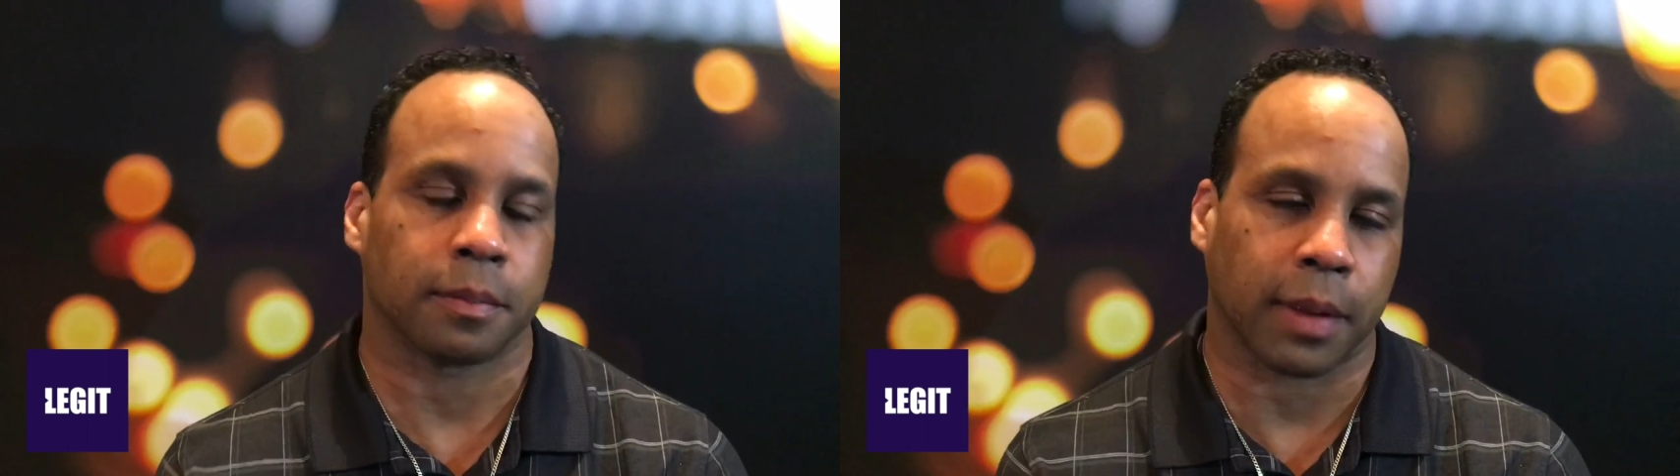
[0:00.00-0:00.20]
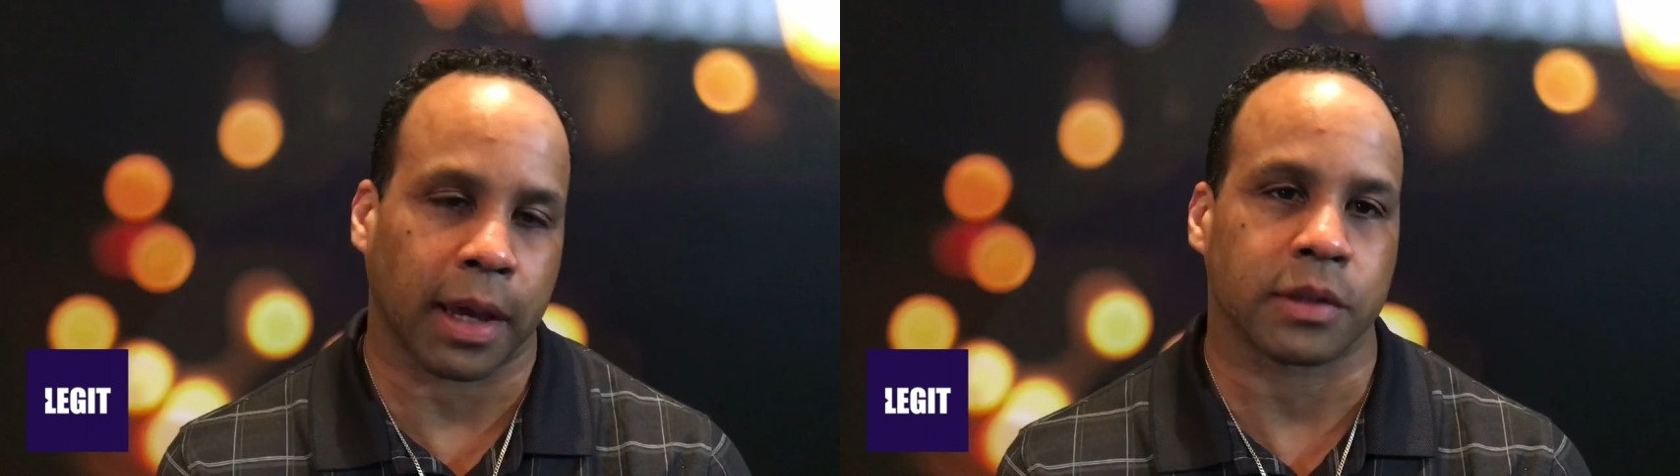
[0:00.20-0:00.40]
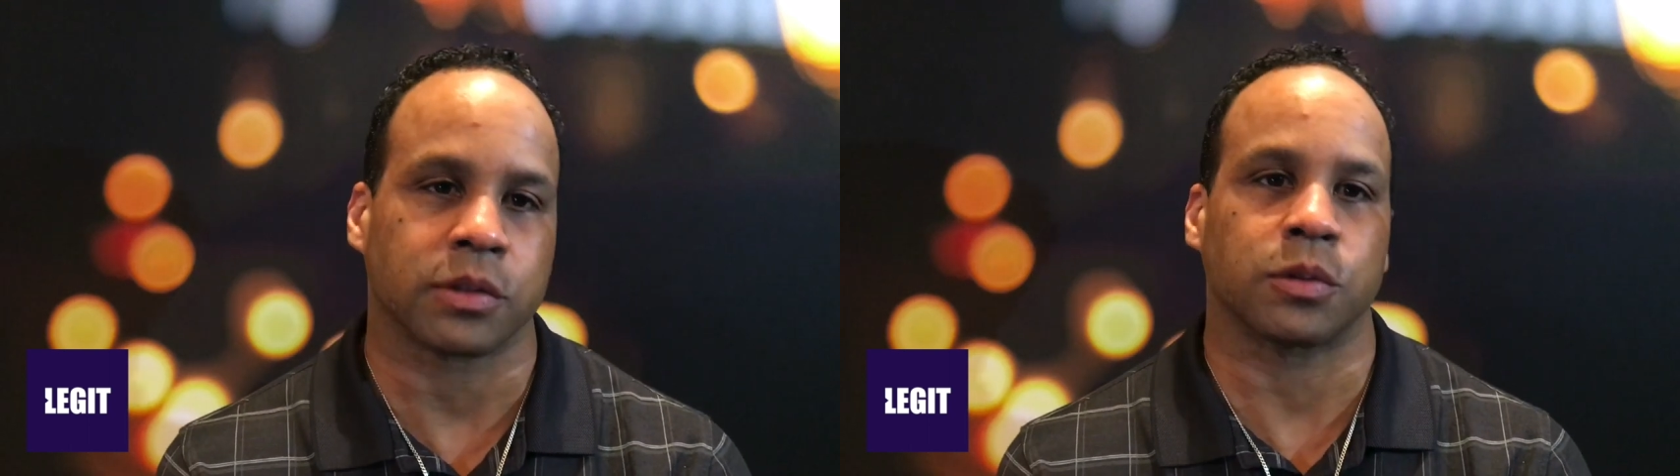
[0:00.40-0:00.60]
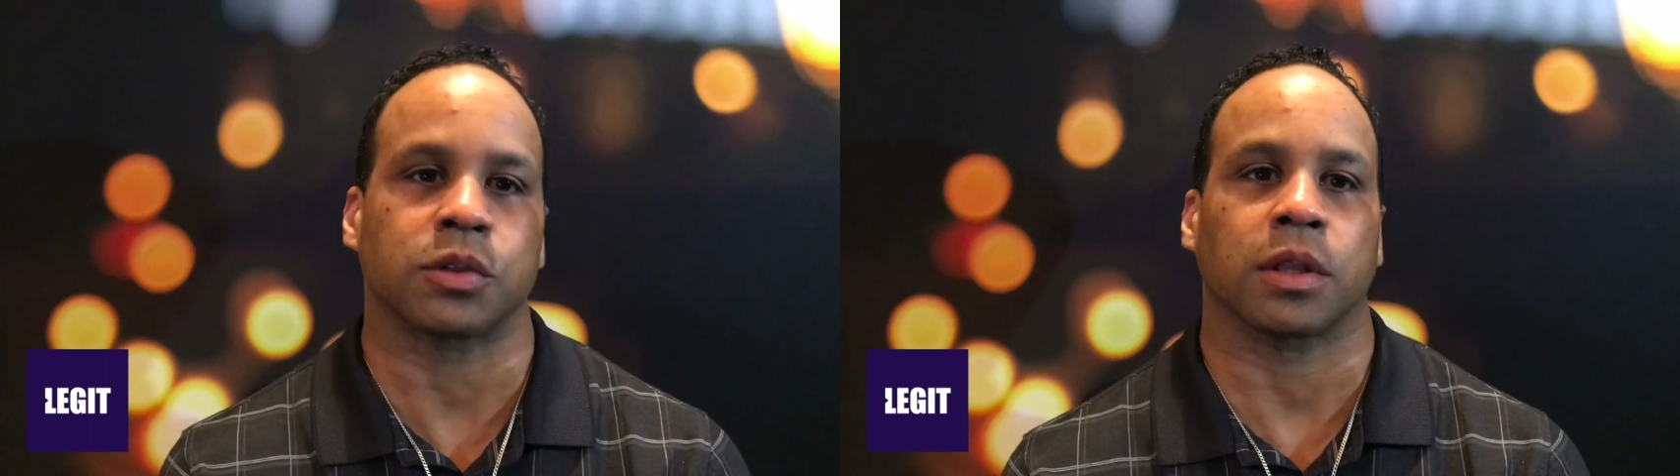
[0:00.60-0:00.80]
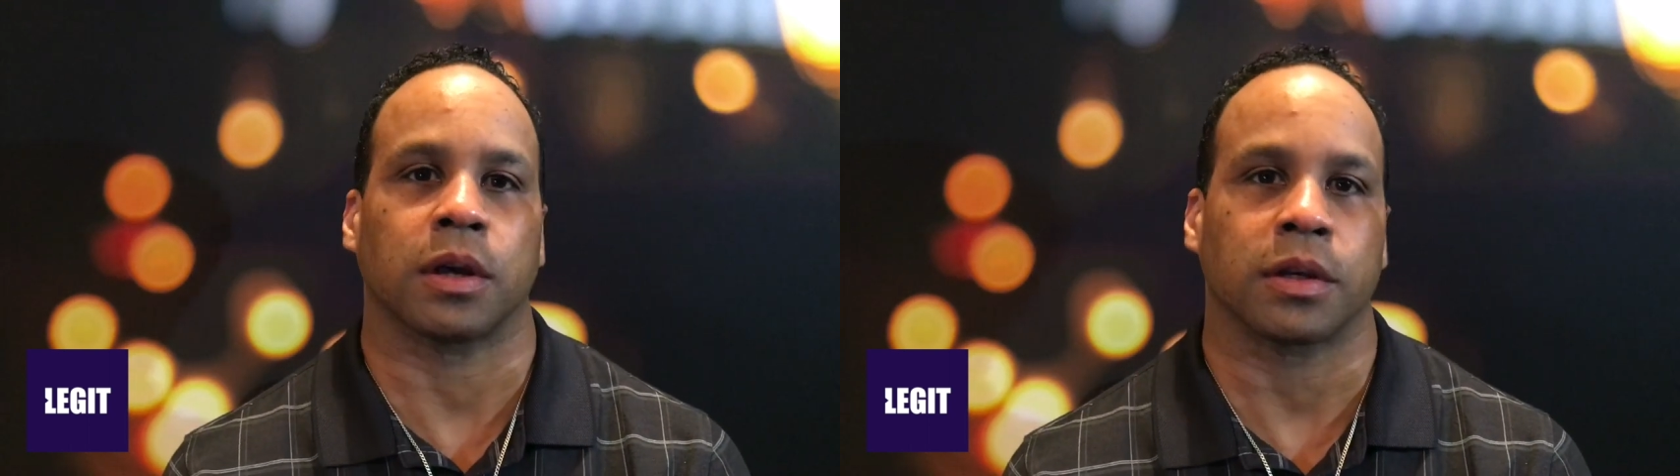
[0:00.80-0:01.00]
black
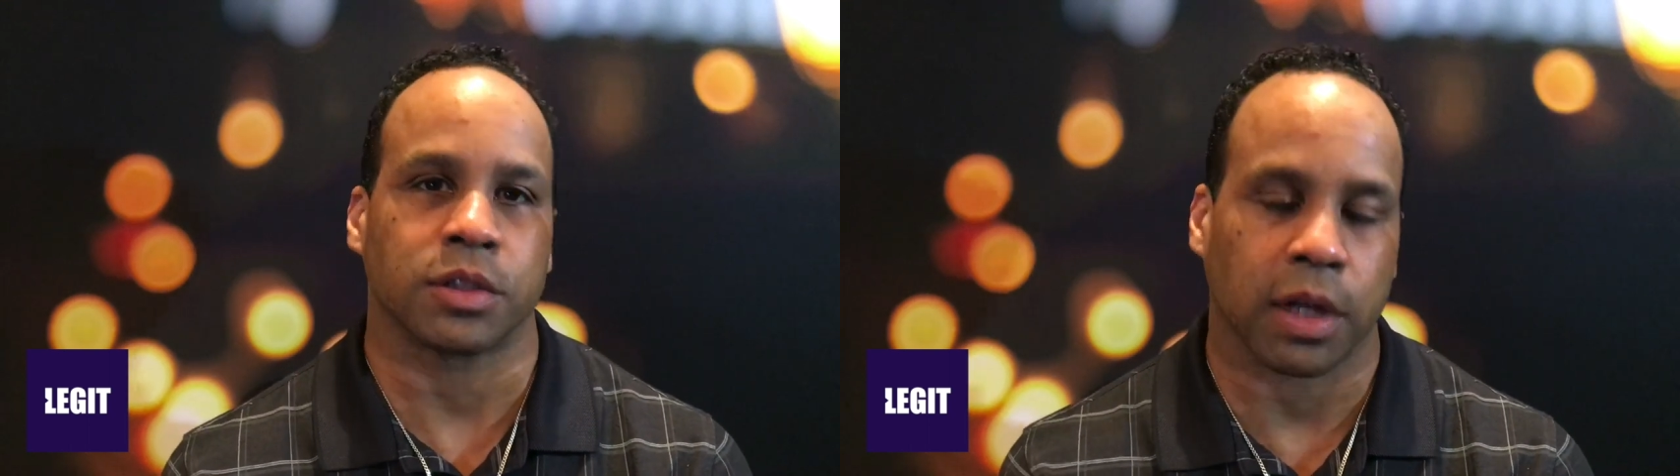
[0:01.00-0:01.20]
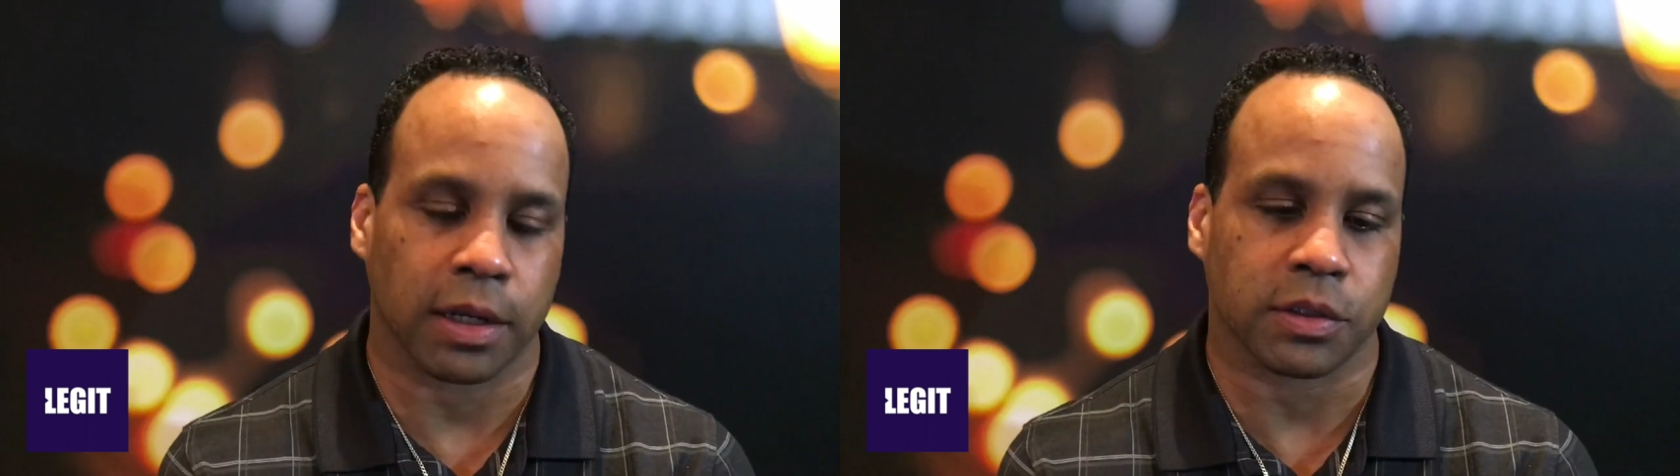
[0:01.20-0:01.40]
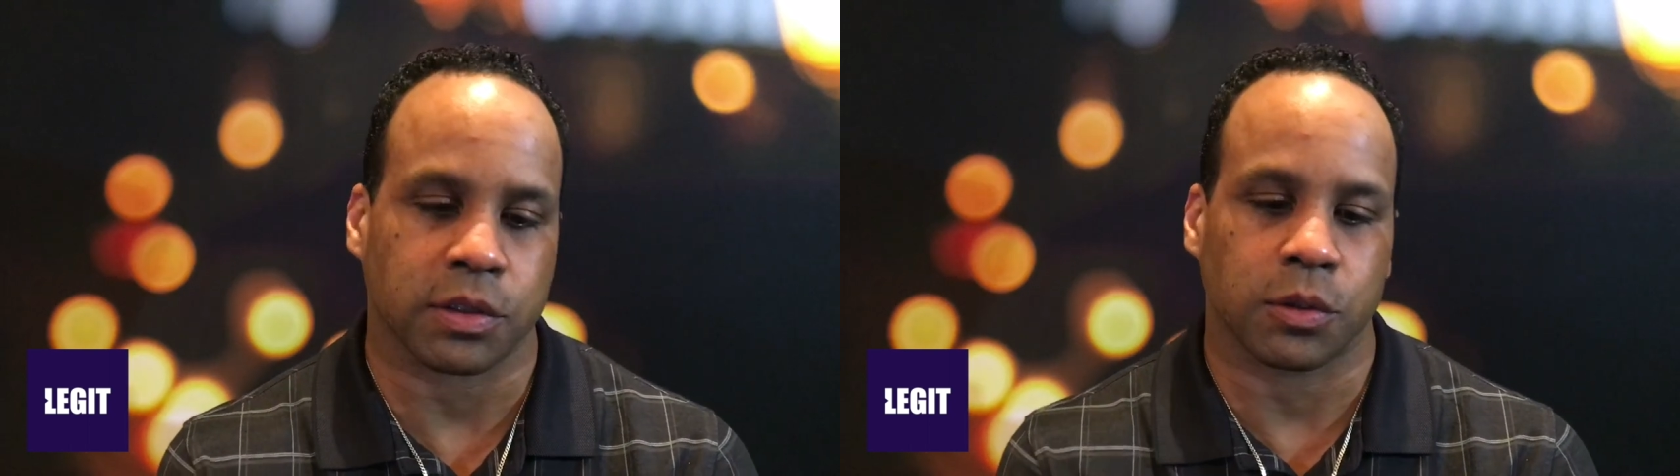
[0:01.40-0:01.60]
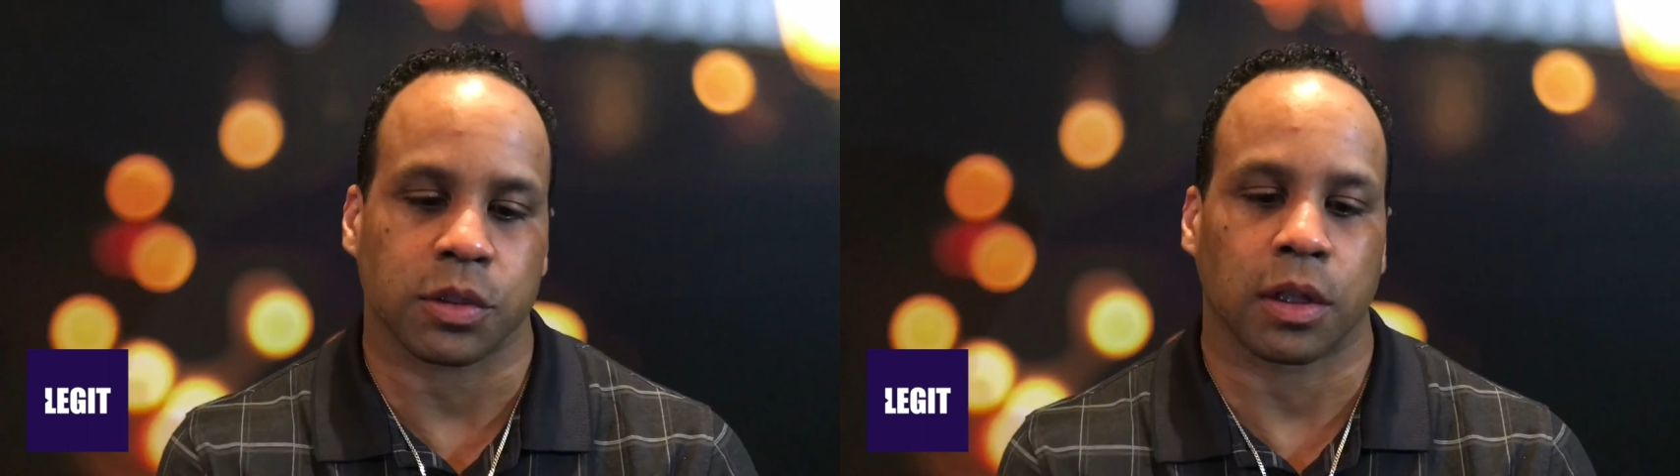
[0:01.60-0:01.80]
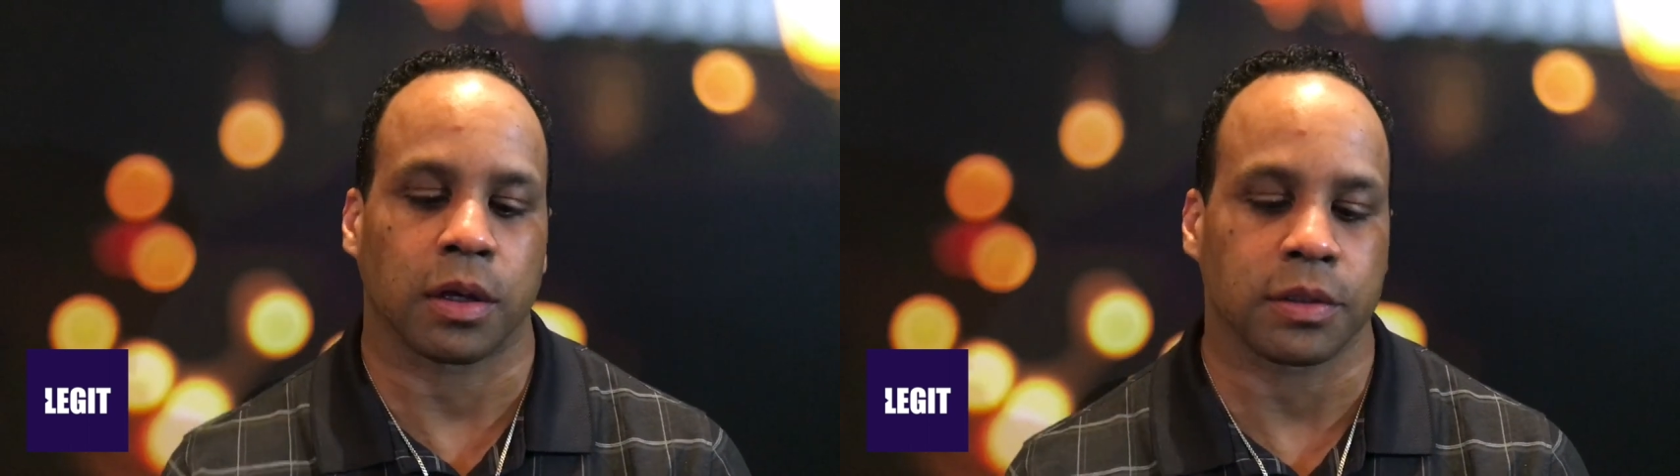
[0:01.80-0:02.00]
exclusion laws, Chinese
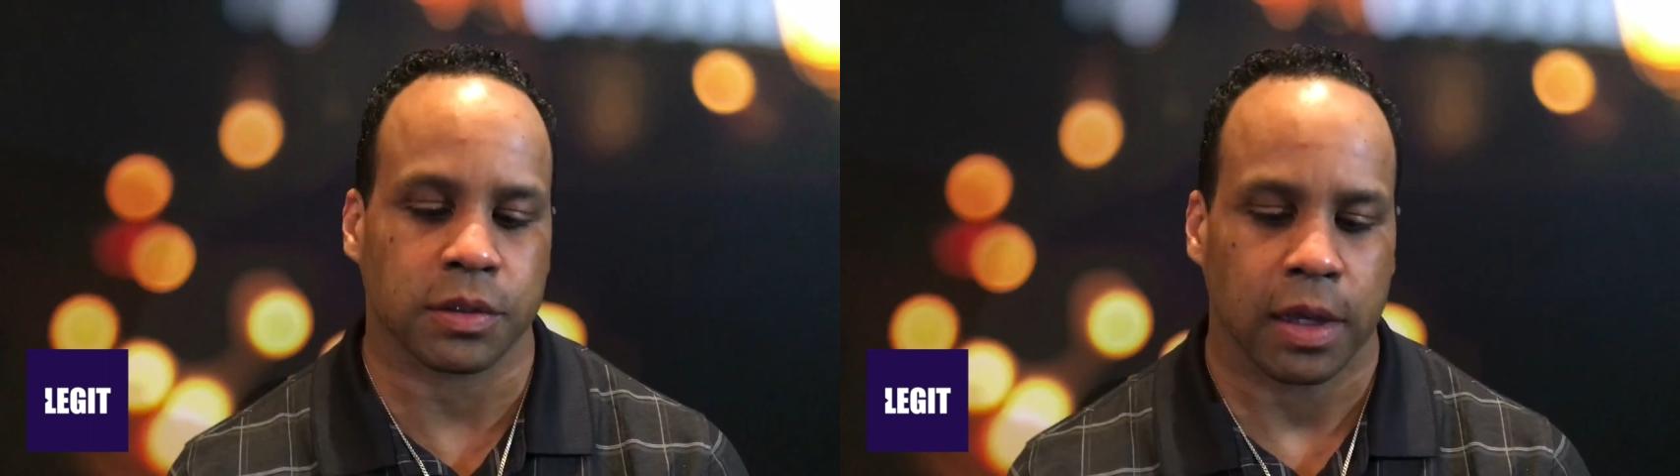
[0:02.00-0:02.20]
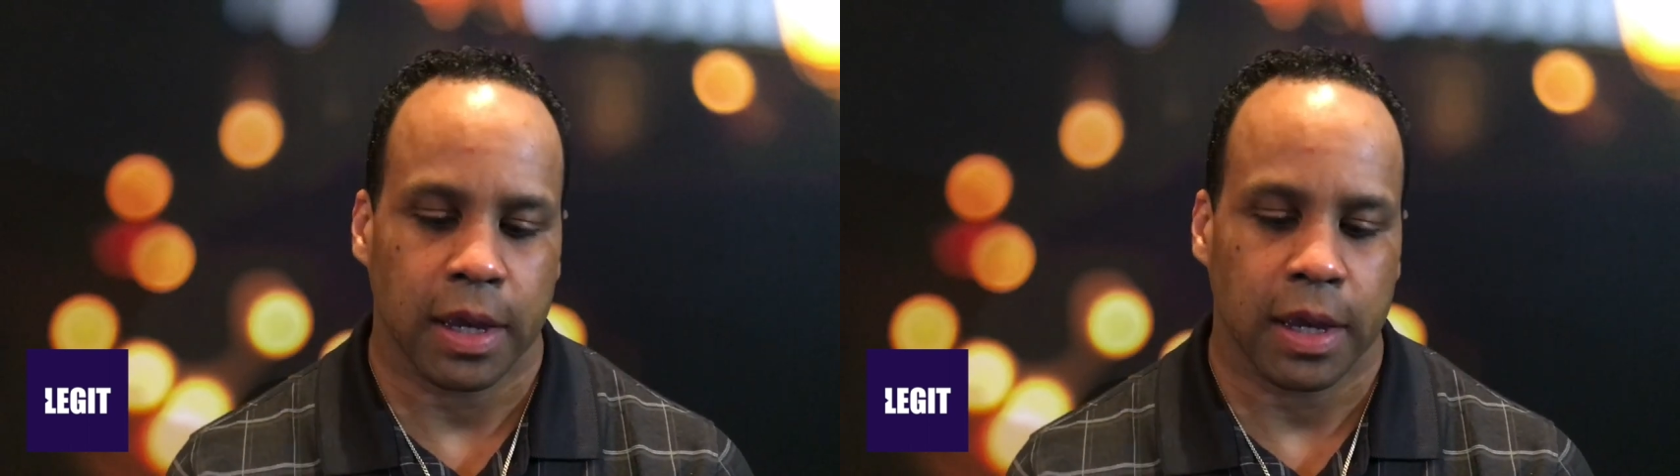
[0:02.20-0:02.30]
exclusion laws,